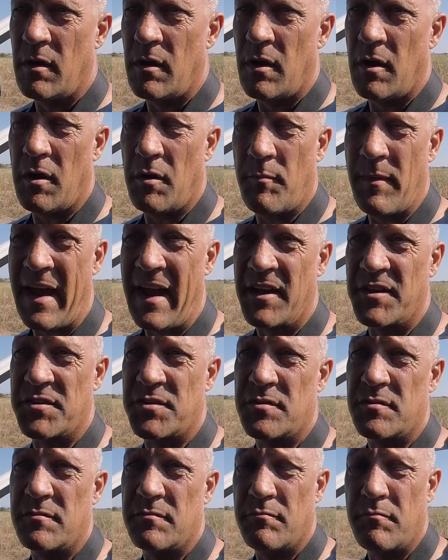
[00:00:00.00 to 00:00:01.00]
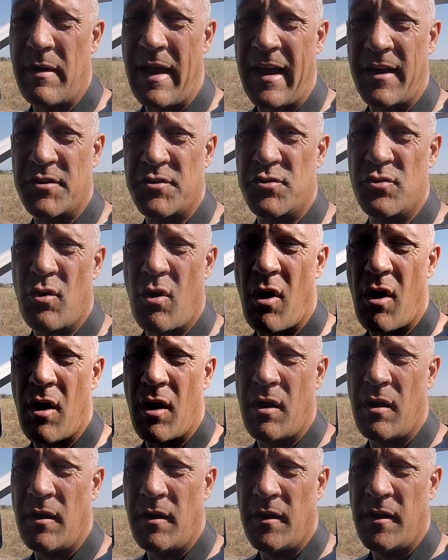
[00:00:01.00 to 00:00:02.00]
Uh, max max draw.